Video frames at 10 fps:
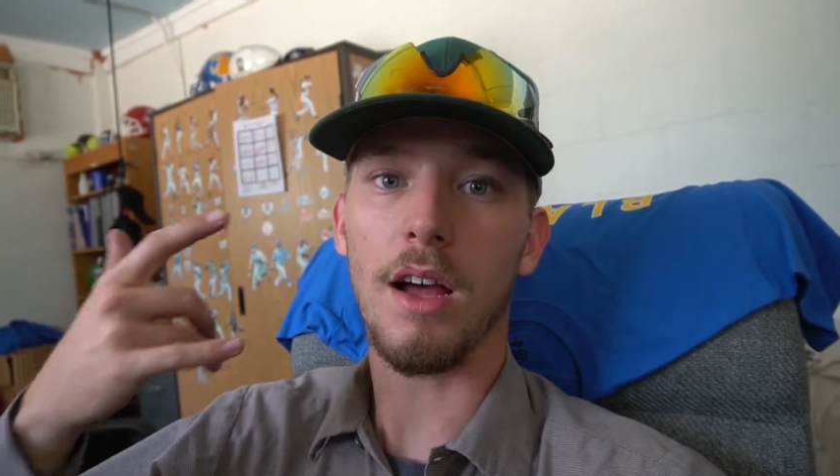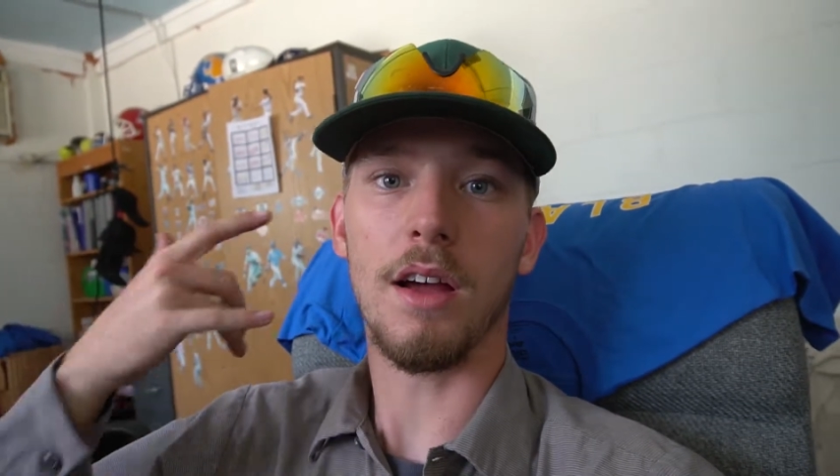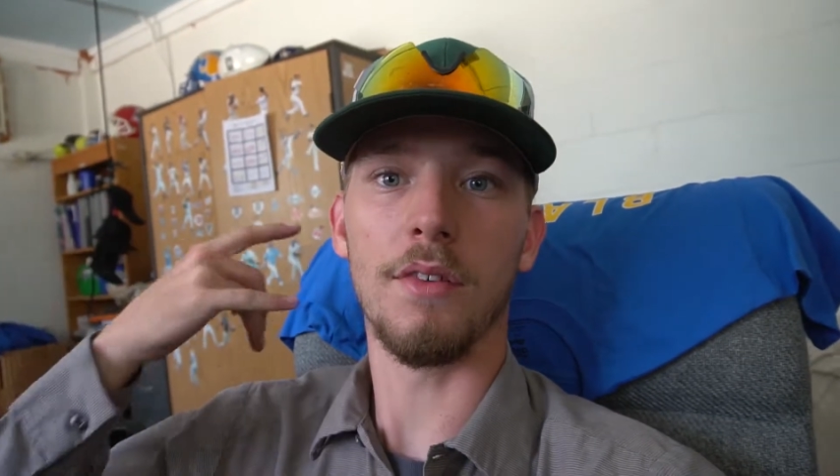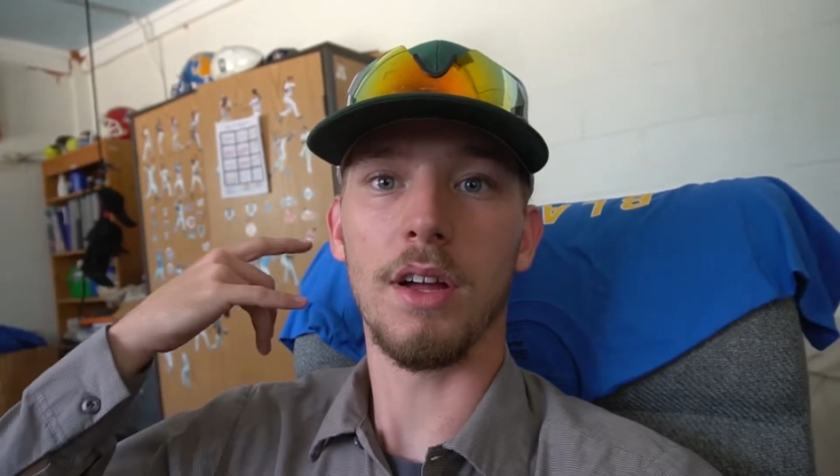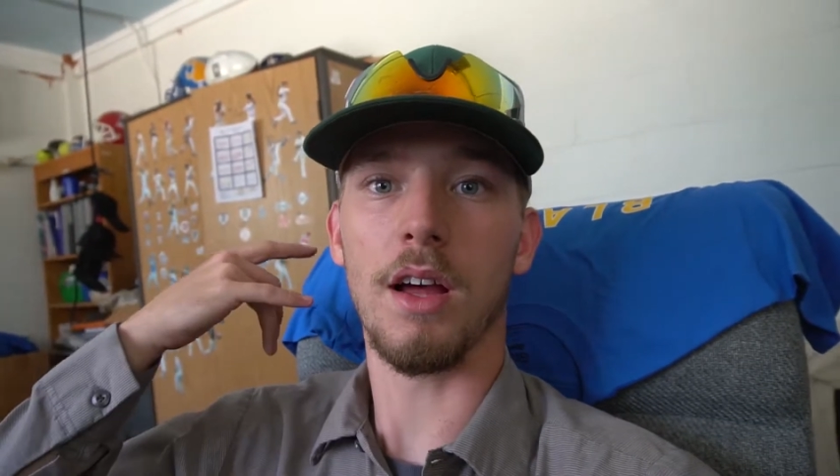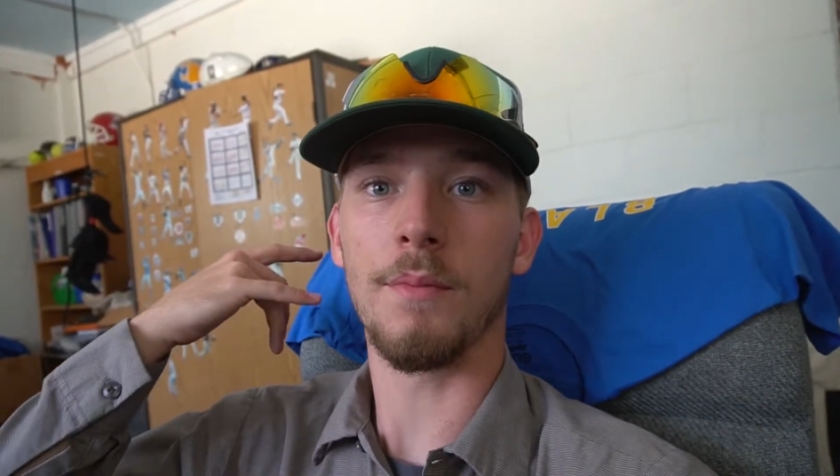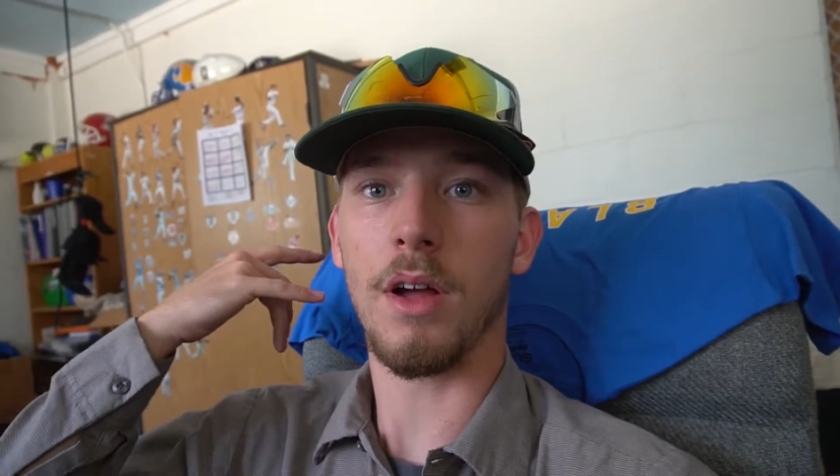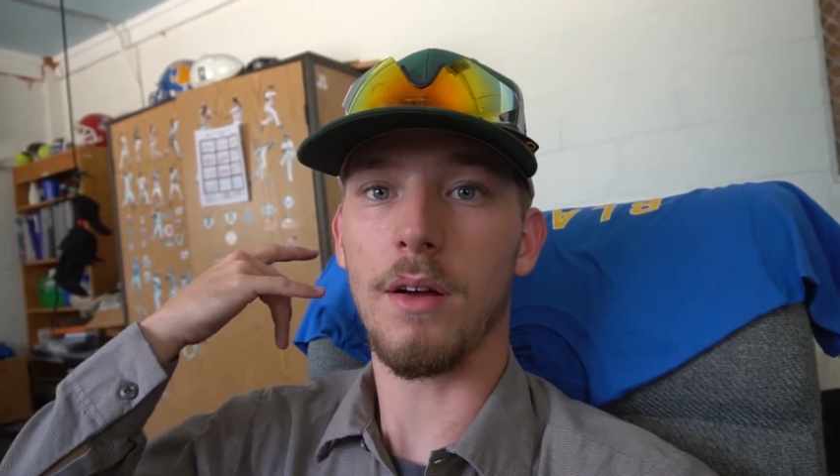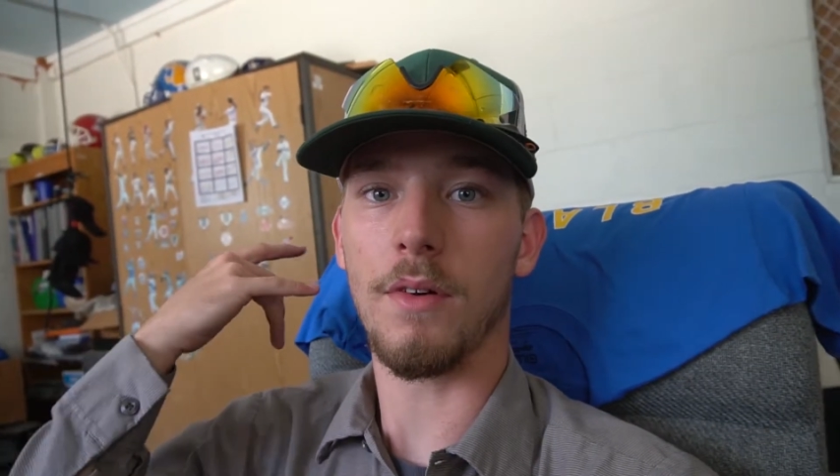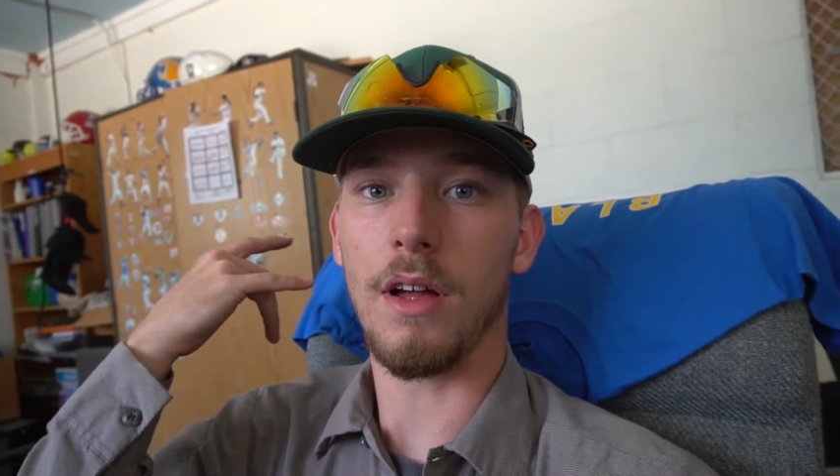I'm
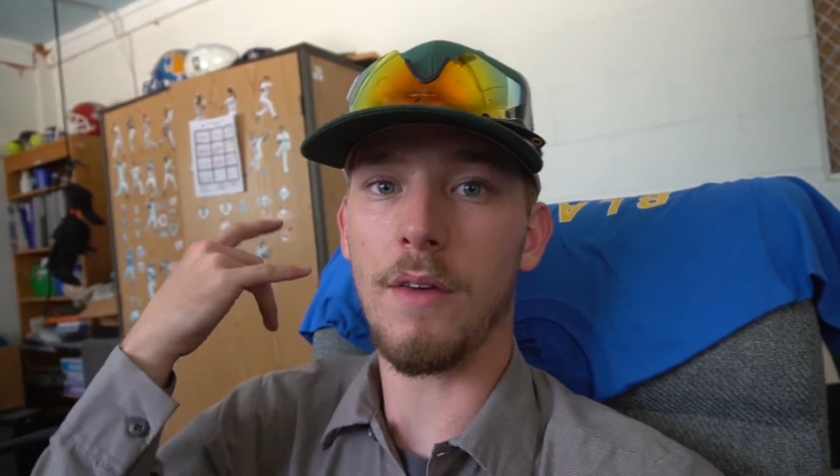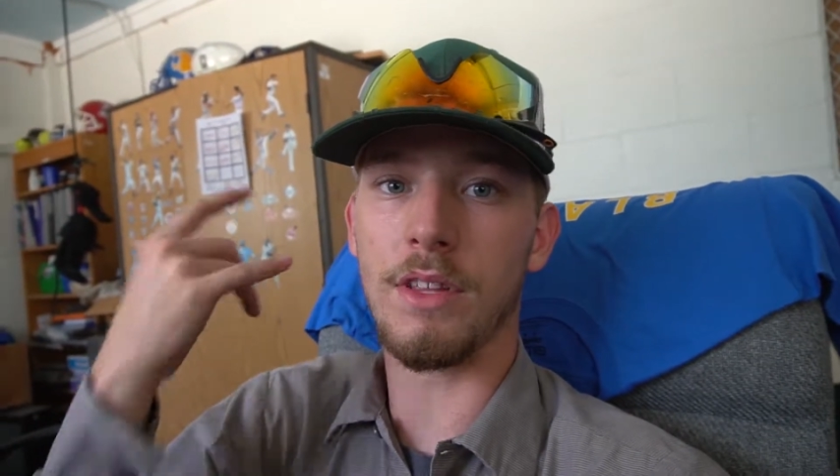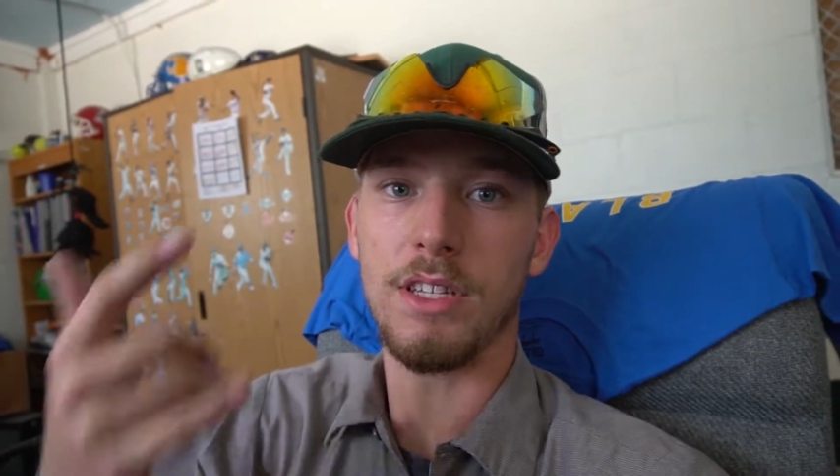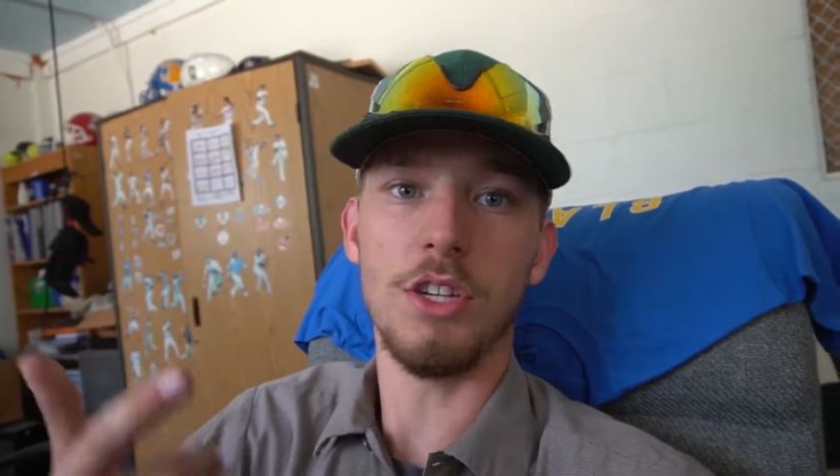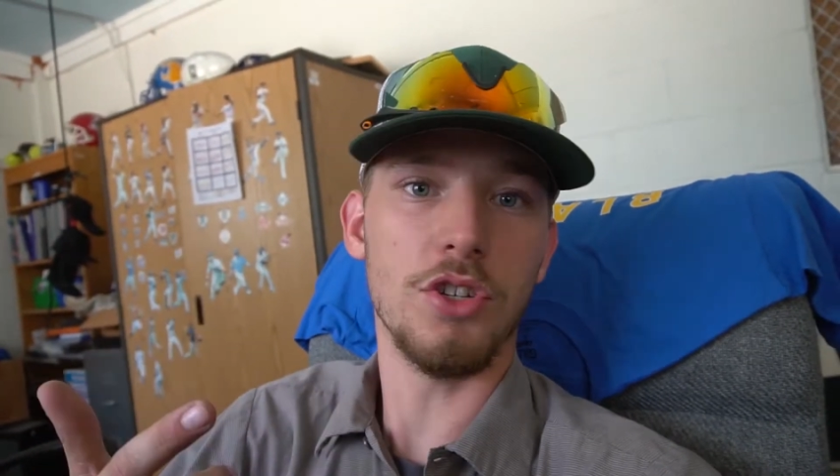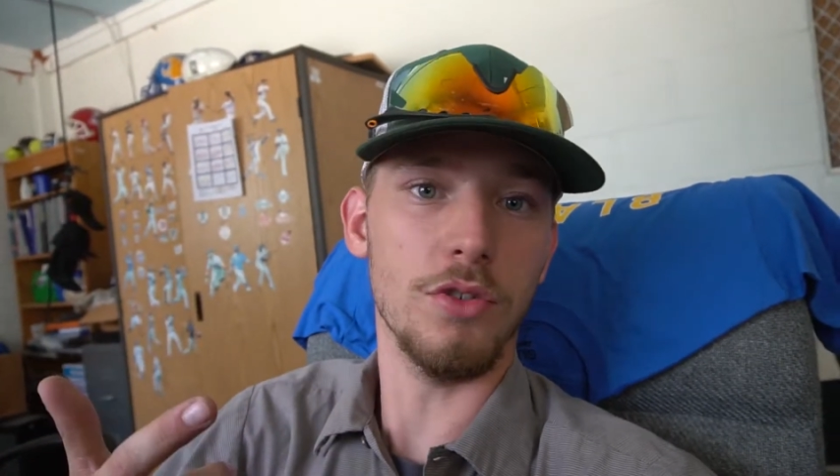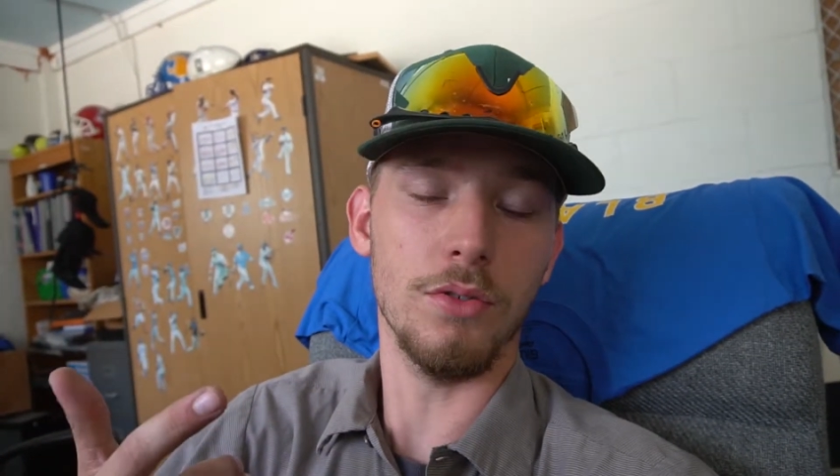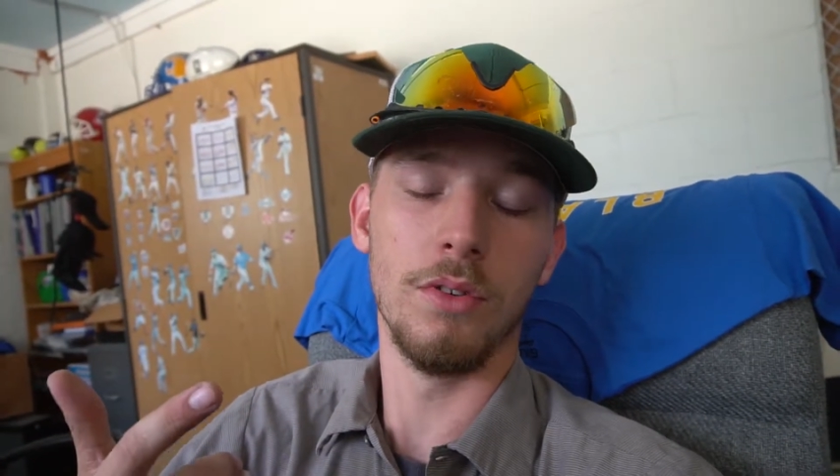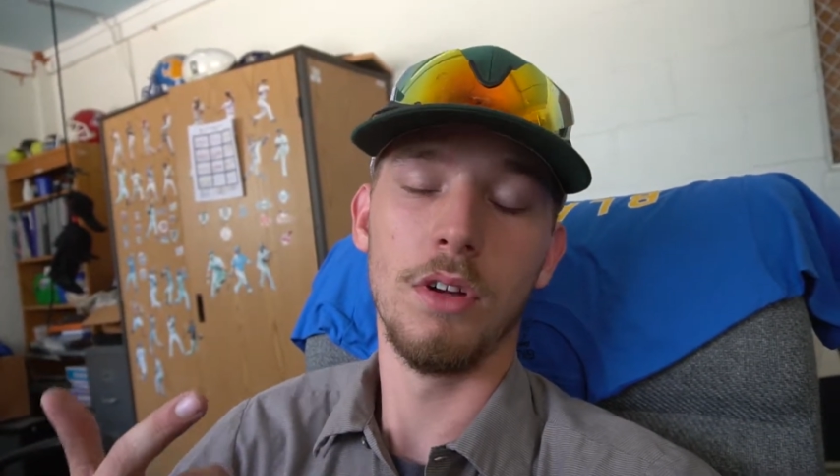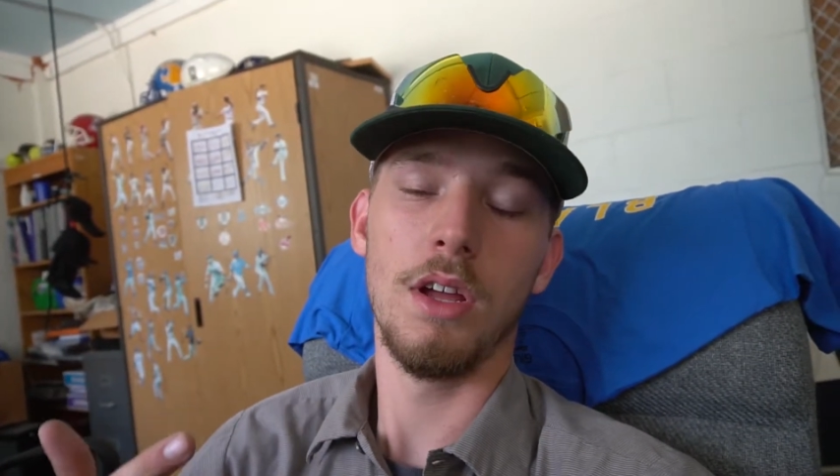having this
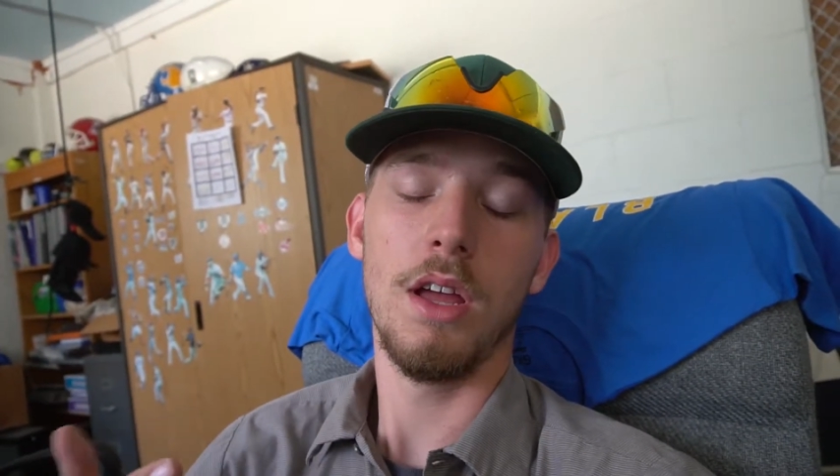issue,"